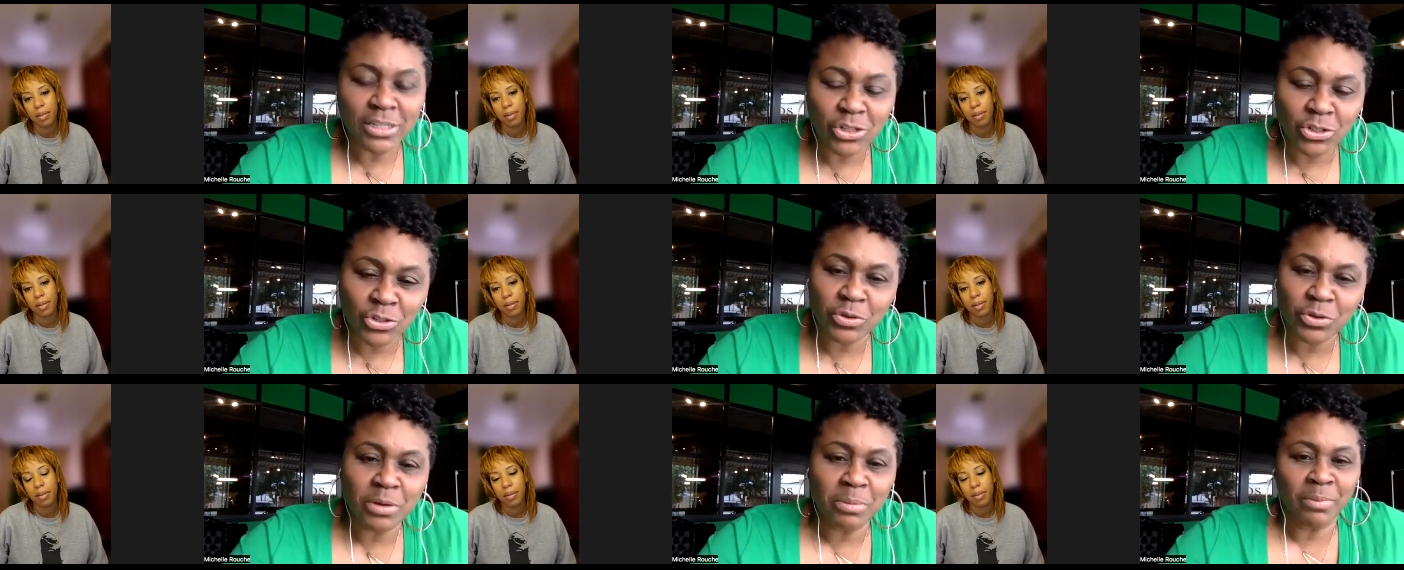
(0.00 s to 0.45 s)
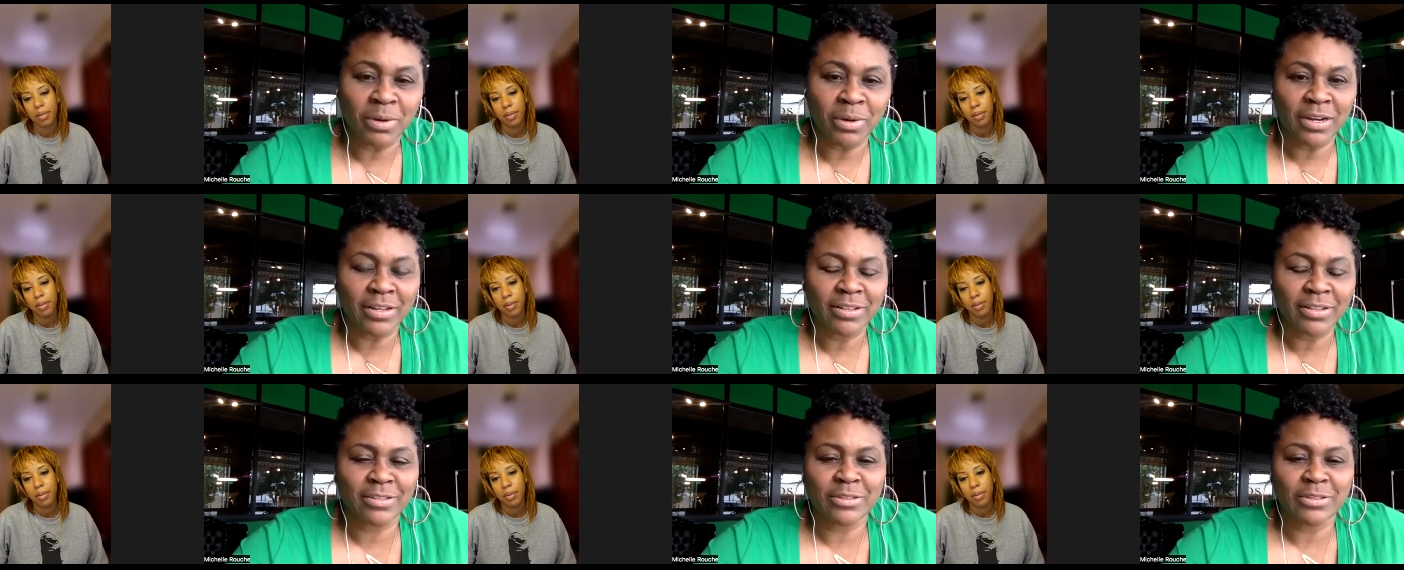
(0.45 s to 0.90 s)
Speaker 1: History
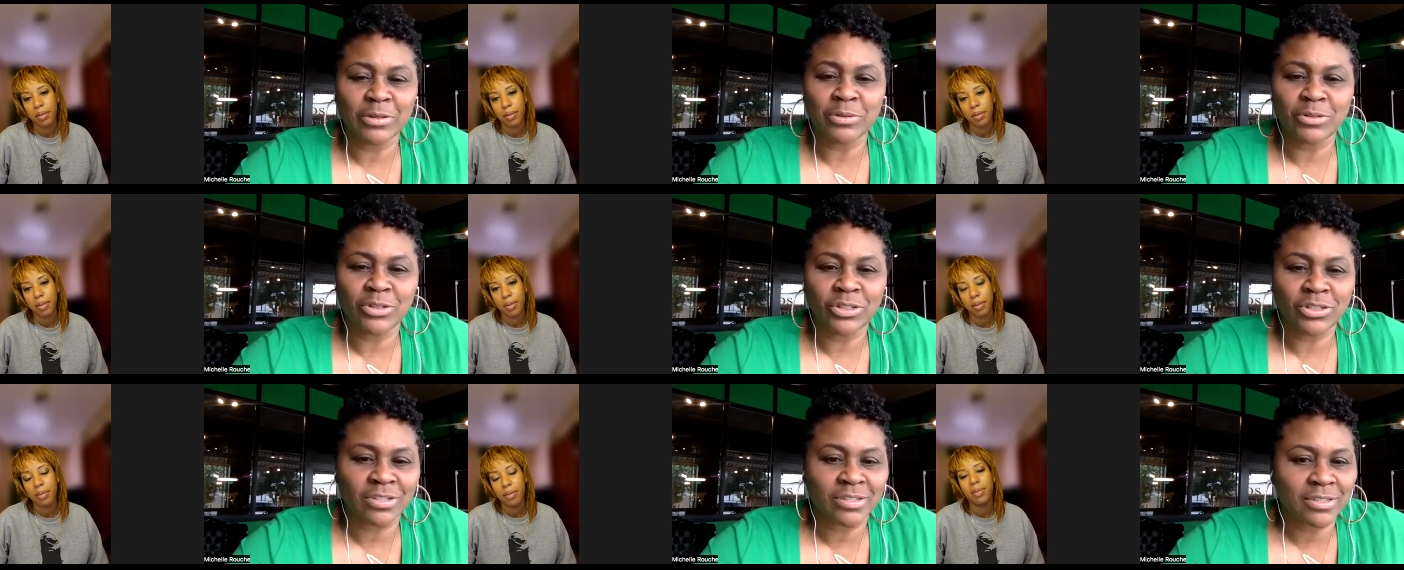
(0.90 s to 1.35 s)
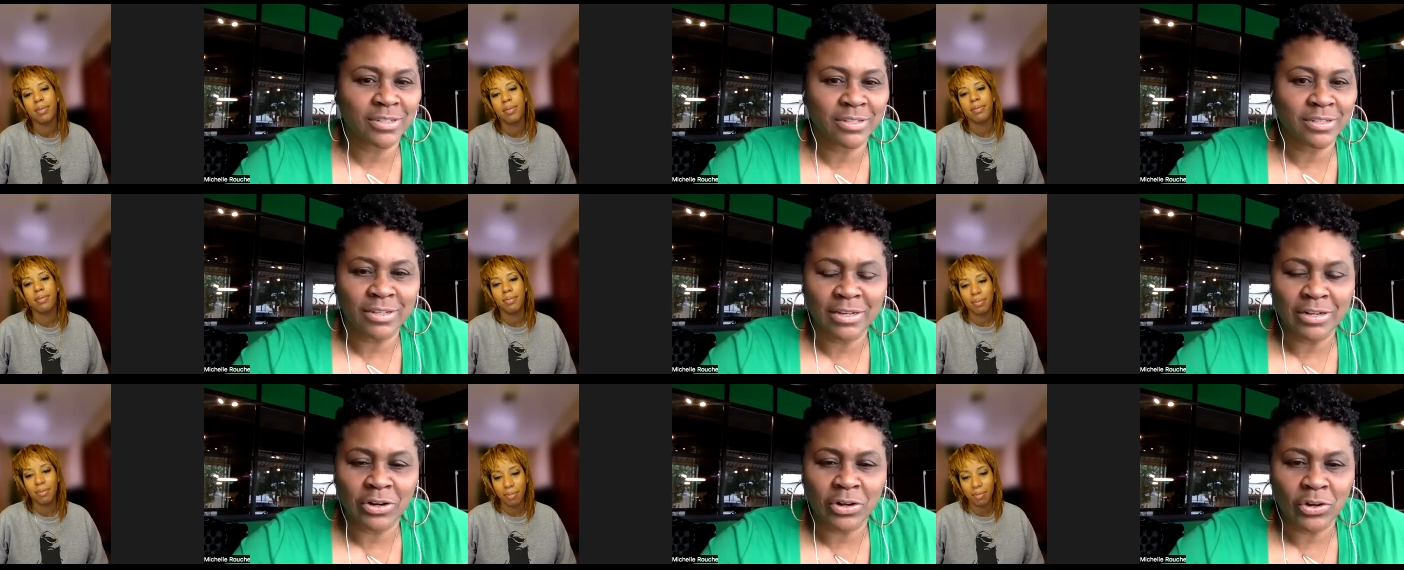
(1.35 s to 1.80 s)
Month, so just
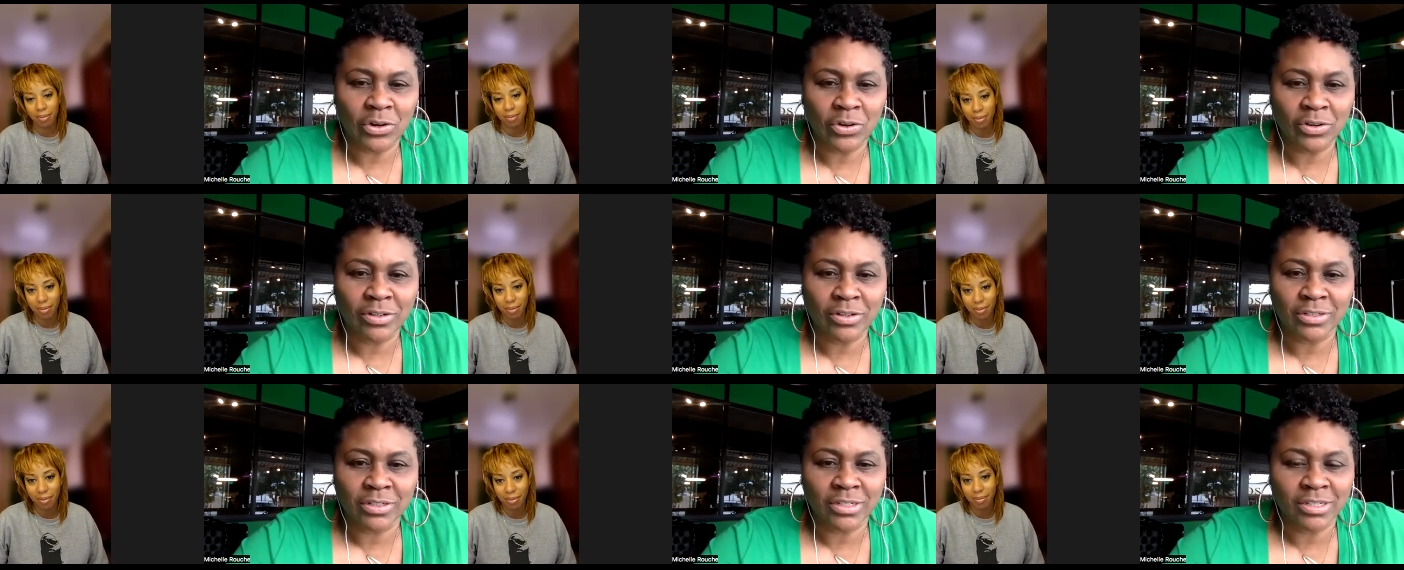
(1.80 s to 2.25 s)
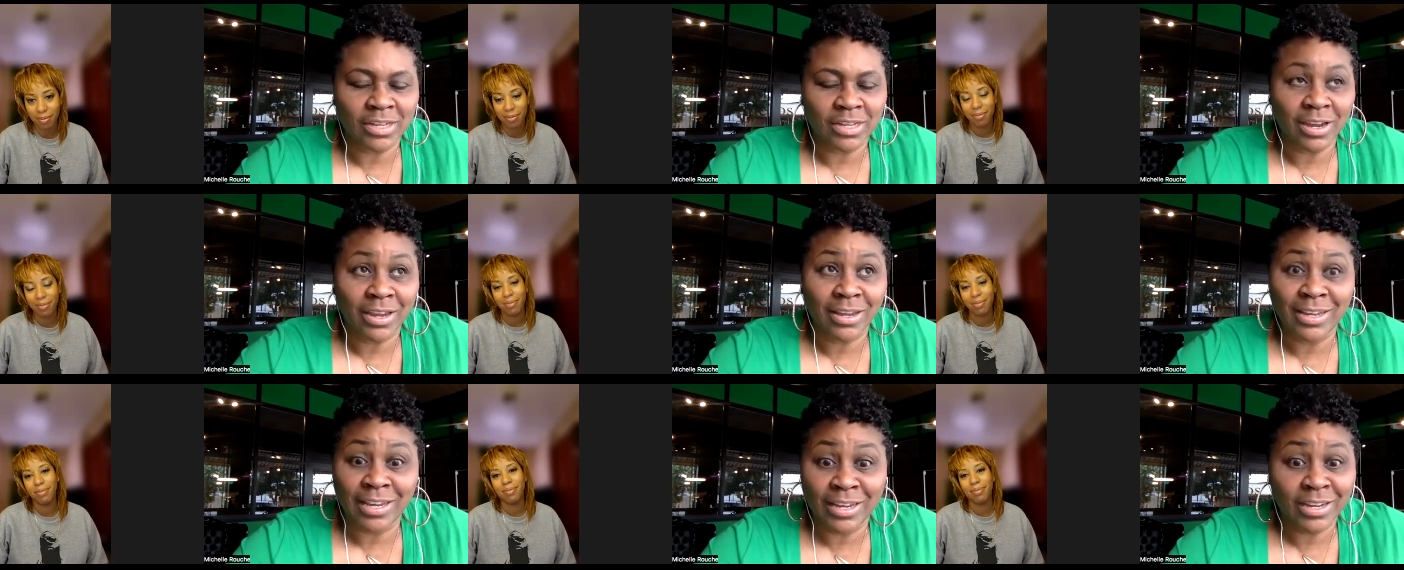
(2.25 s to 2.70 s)
you mm-hmm. know, just
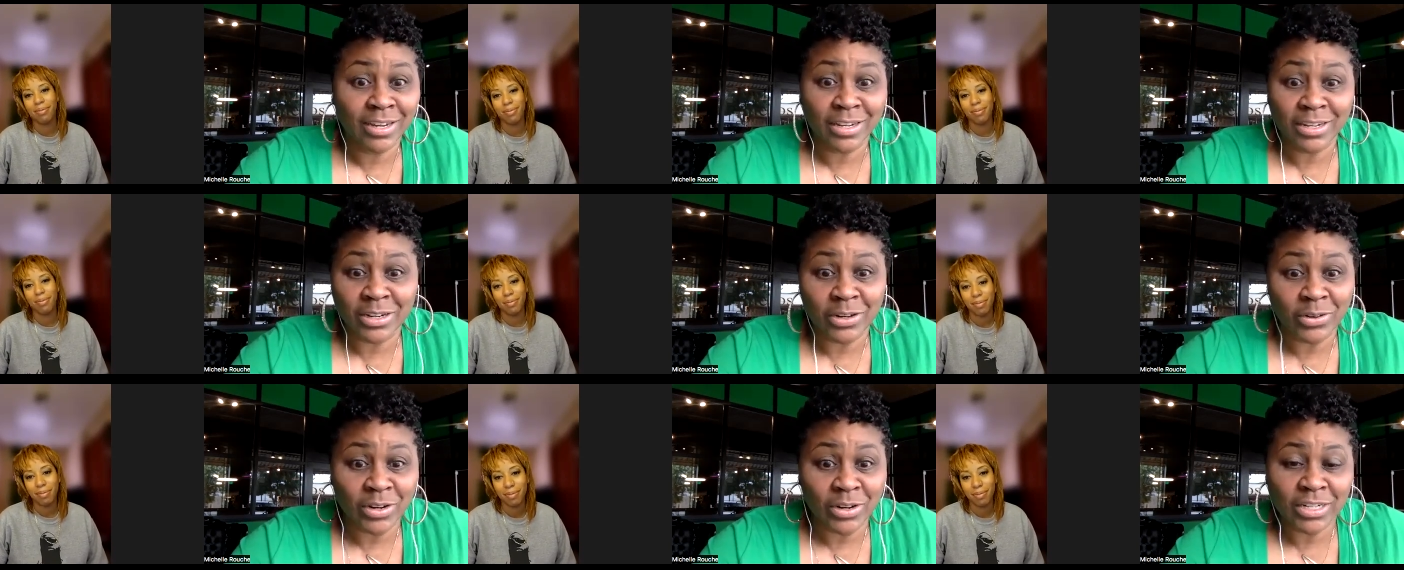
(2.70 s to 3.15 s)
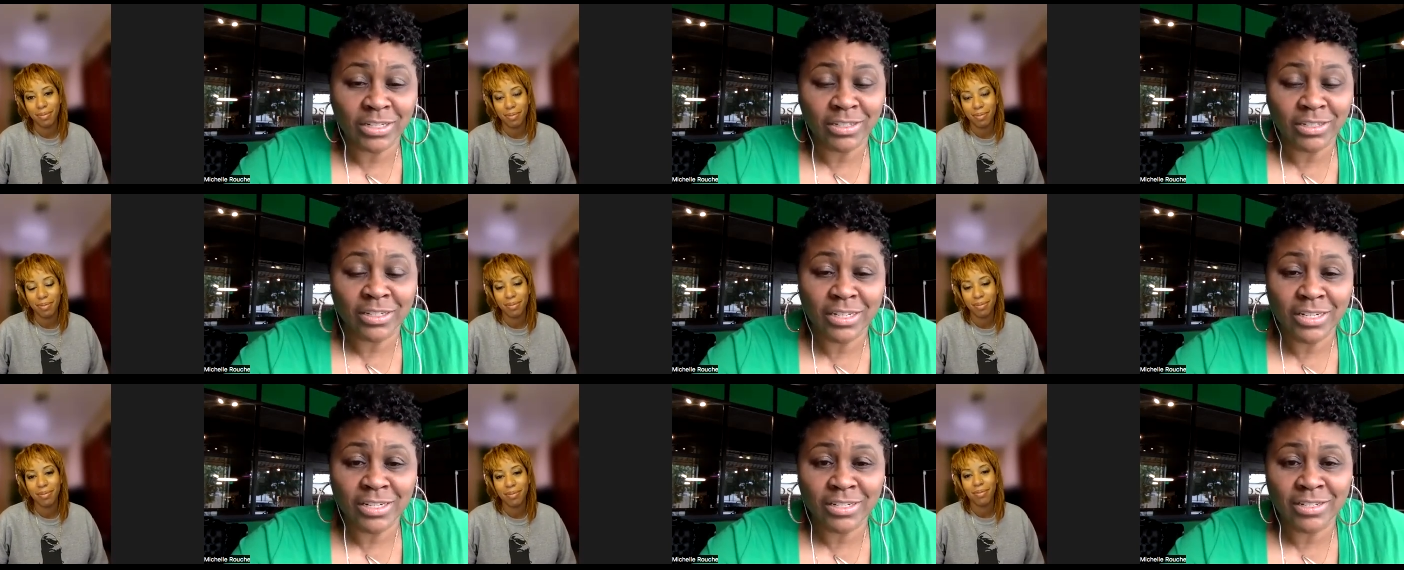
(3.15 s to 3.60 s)
again,
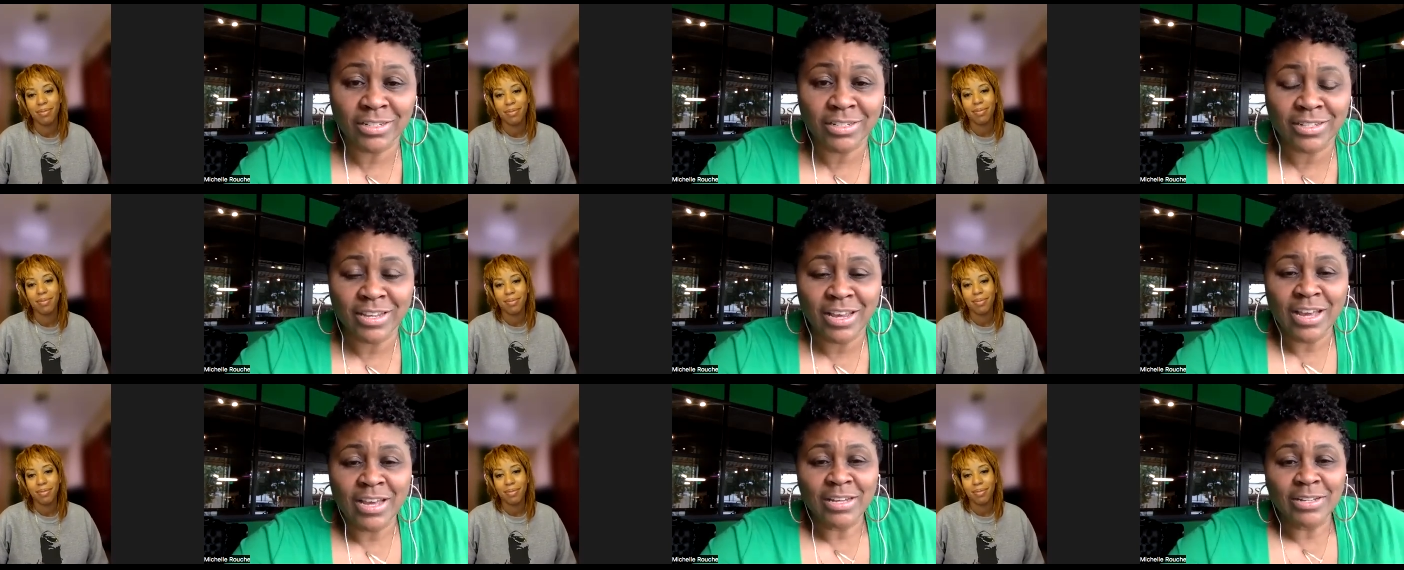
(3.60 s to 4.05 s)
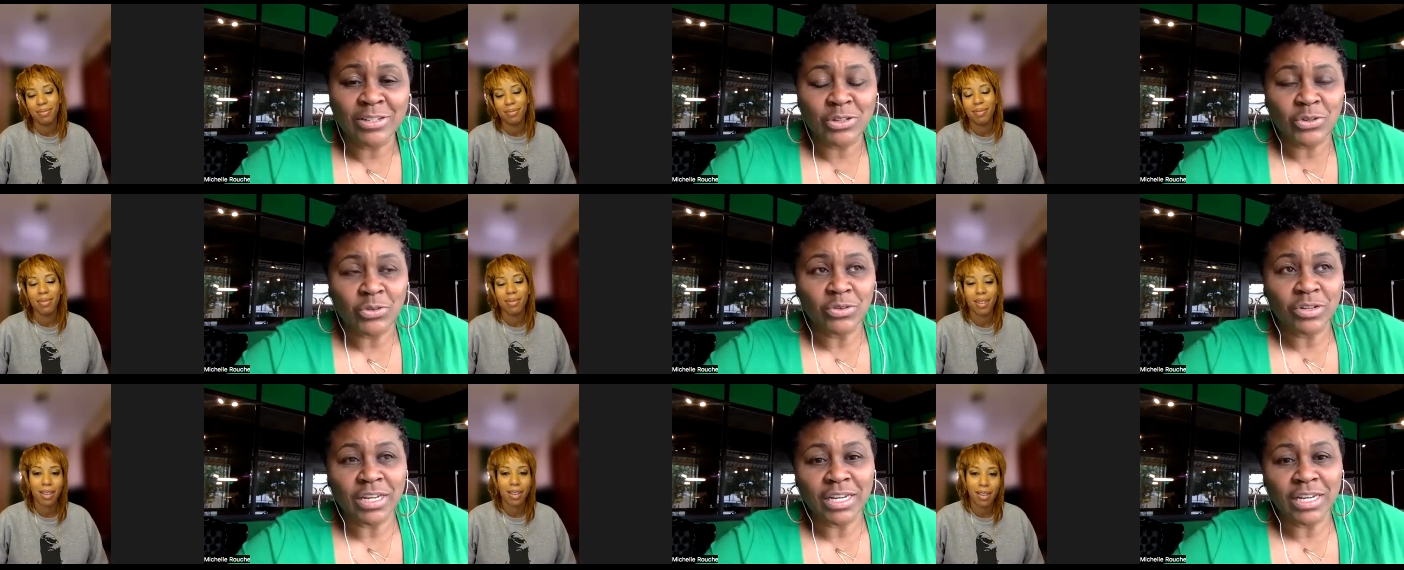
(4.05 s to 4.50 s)
congratulations
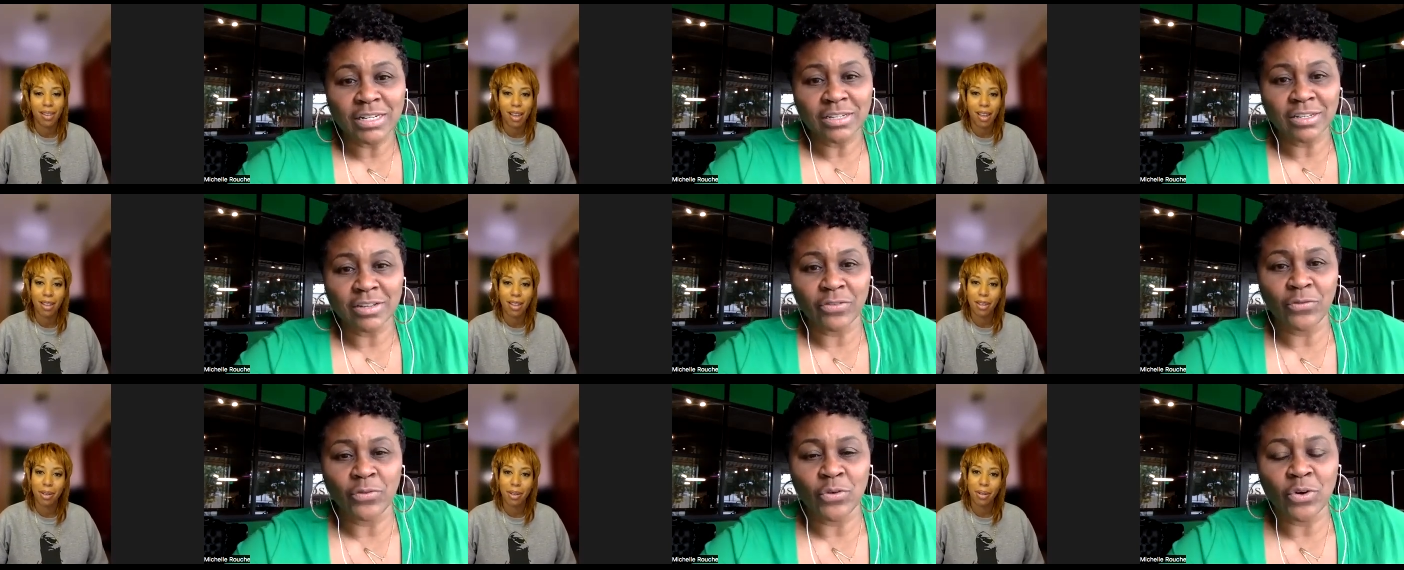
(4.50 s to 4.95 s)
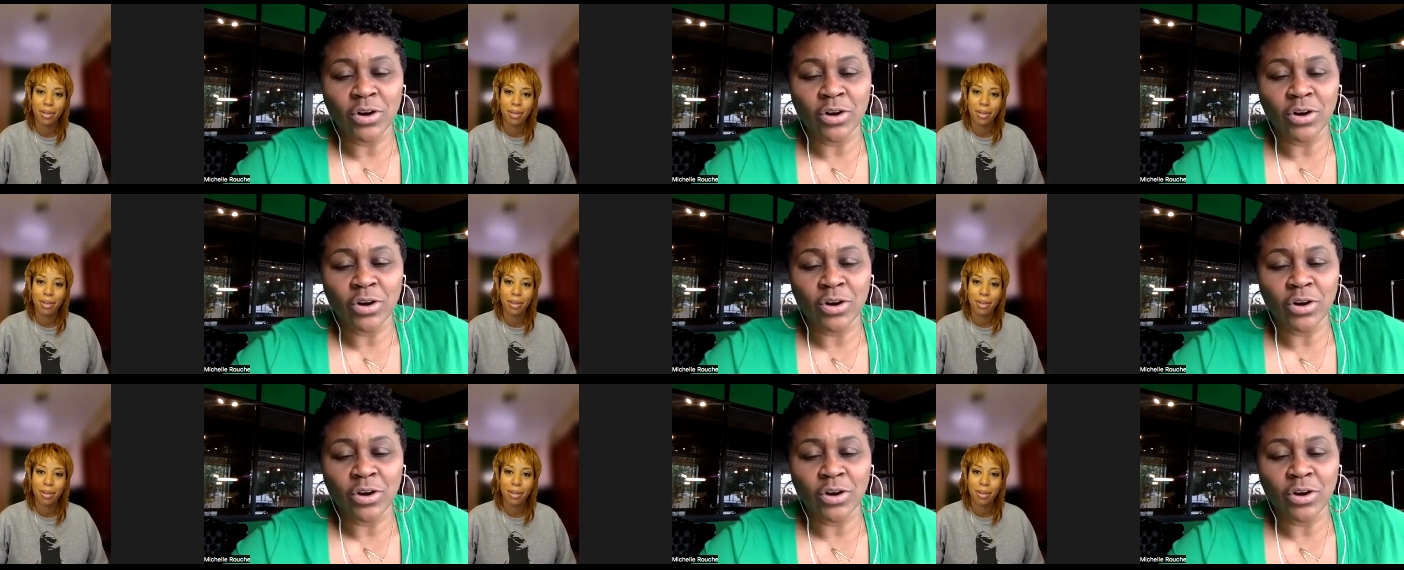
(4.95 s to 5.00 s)
to you ladies you.